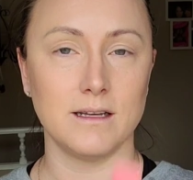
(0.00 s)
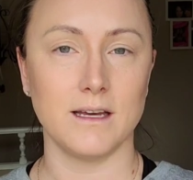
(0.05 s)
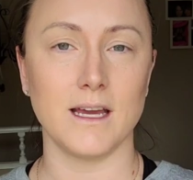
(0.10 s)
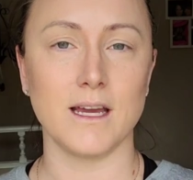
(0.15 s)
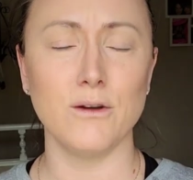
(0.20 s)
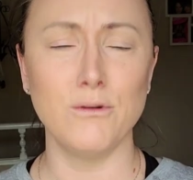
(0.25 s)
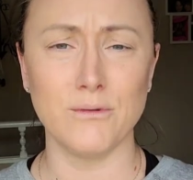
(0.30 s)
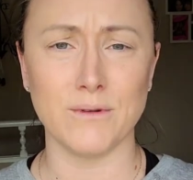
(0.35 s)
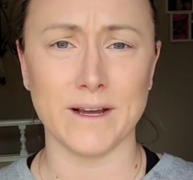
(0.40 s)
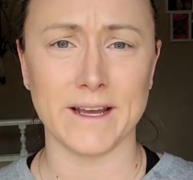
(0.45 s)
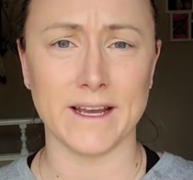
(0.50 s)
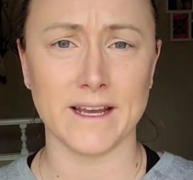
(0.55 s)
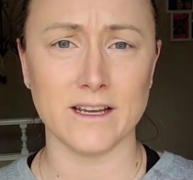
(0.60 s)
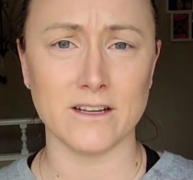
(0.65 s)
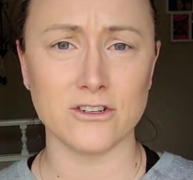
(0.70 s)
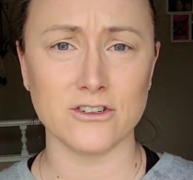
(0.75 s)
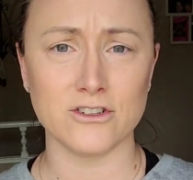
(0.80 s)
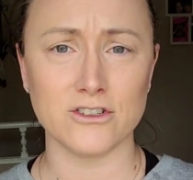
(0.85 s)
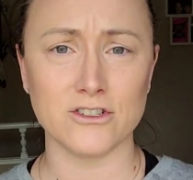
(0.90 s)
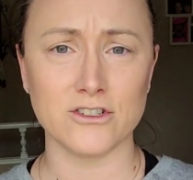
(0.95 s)
I
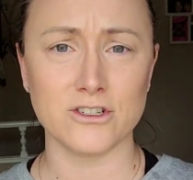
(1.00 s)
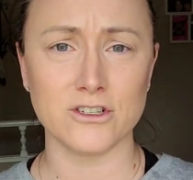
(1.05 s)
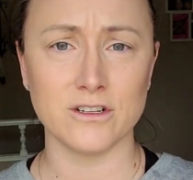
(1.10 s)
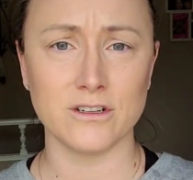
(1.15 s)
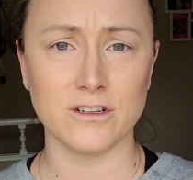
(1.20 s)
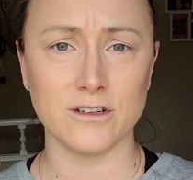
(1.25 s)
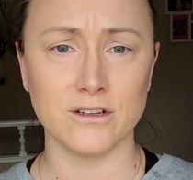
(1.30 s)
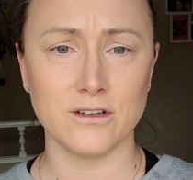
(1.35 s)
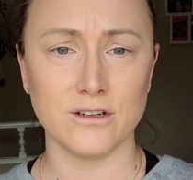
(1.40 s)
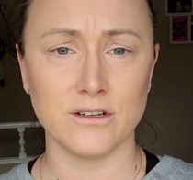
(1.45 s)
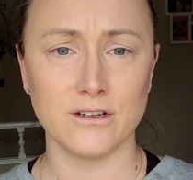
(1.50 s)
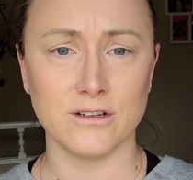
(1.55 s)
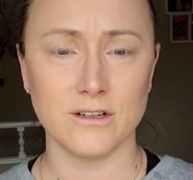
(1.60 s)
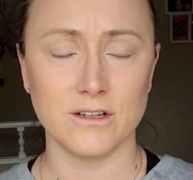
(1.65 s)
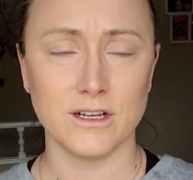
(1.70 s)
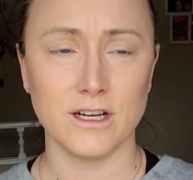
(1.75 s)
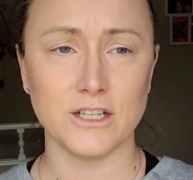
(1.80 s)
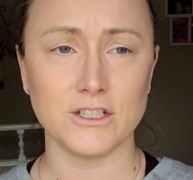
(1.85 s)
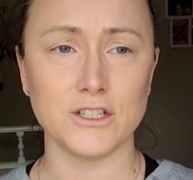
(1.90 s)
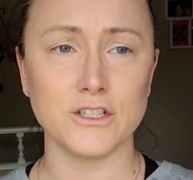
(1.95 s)
wish.
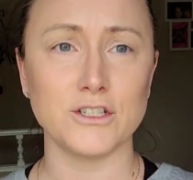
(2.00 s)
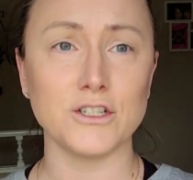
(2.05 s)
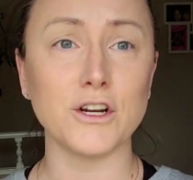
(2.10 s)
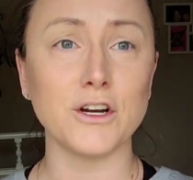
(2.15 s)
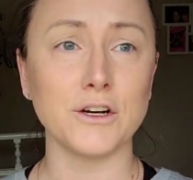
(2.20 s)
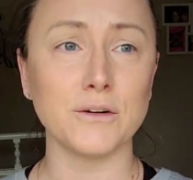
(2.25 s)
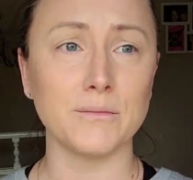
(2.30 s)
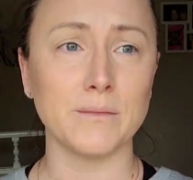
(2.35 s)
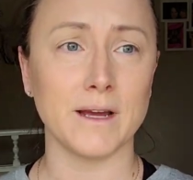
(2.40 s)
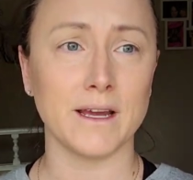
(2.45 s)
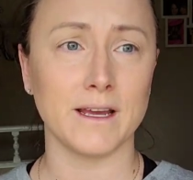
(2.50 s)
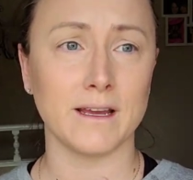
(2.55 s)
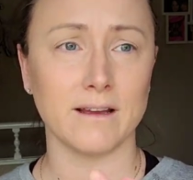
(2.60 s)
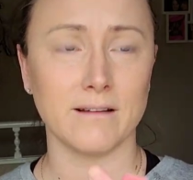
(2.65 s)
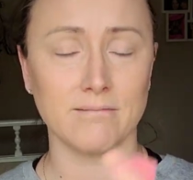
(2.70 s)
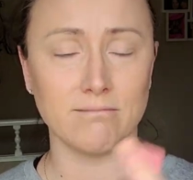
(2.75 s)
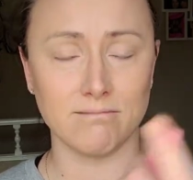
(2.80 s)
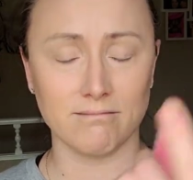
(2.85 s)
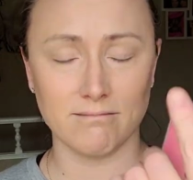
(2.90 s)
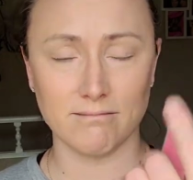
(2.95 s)
I should turn my